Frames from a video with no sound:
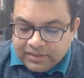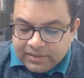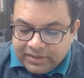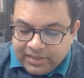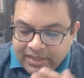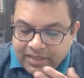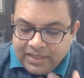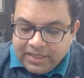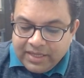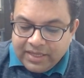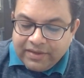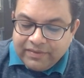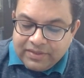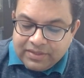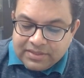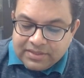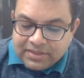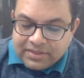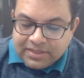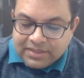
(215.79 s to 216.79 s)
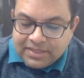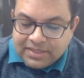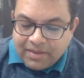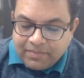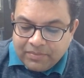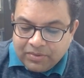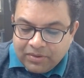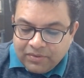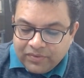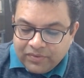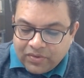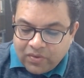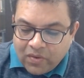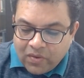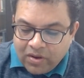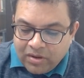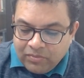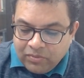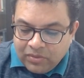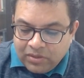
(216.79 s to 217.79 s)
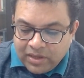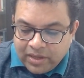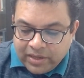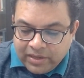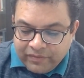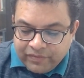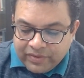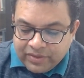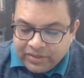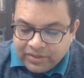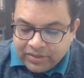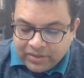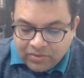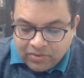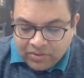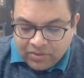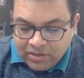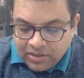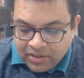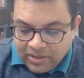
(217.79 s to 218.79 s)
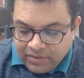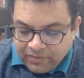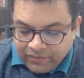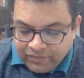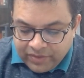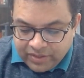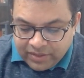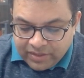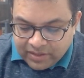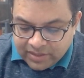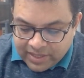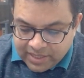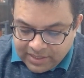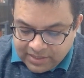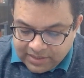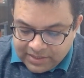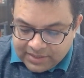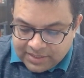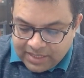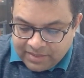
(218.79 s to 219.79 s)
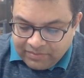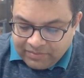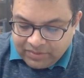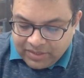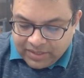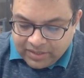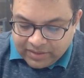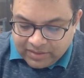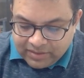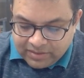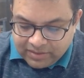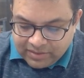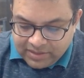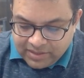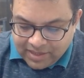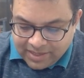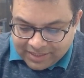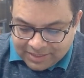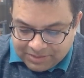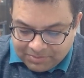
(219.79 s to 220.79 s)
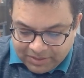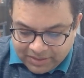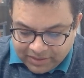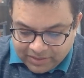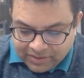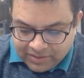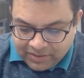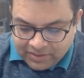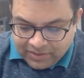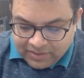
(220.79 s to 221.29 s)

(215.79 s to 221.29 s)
Then he gave this example for royal bull, elephant and all, where again the same thing he explained.